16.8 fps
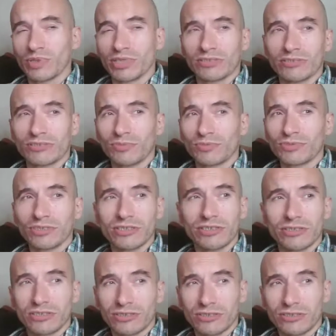but
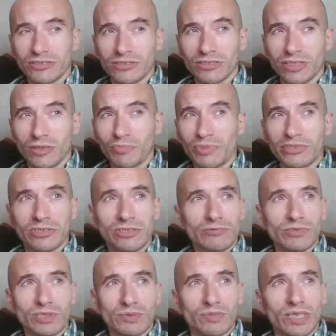something is happening
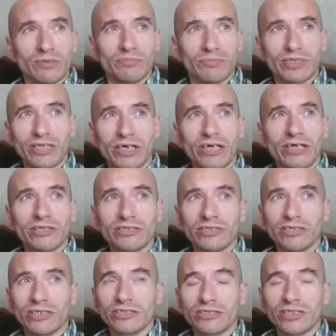with my
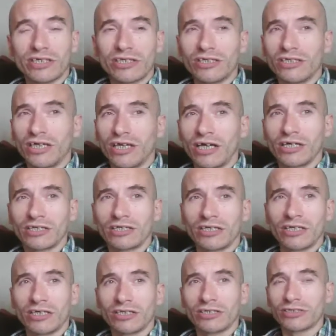brain and I lack
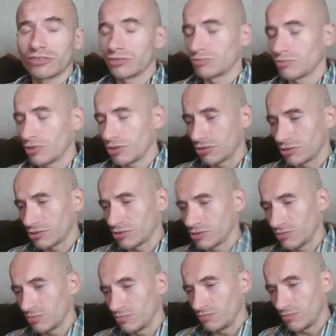English
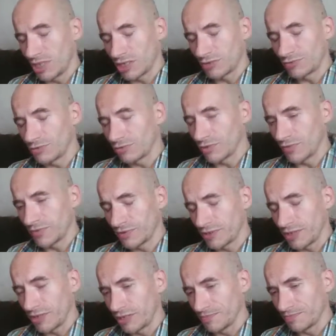words much too
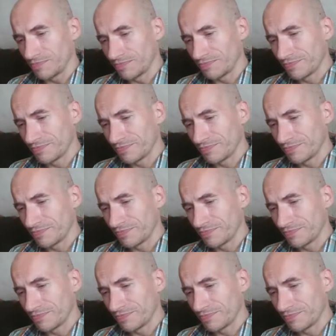often.